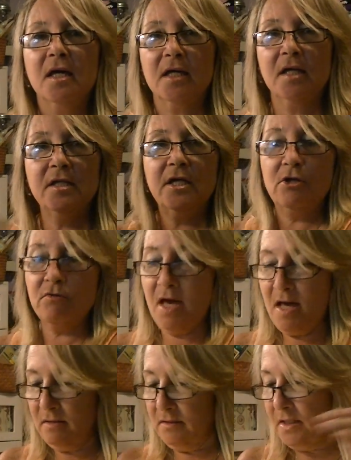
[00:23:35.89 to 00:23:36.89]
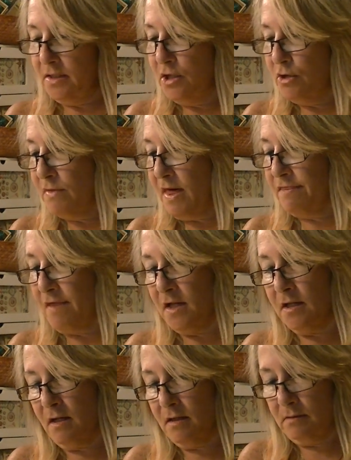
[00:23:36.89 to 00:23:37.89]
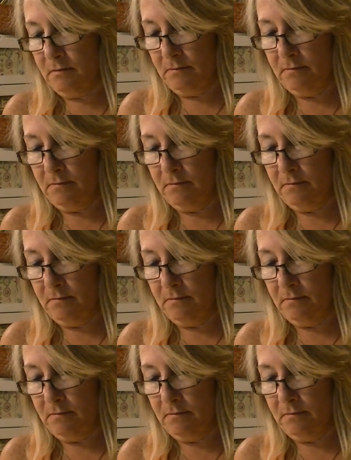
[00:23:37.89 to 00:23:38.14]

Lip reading: Can you hear that? Can you hear that thunder?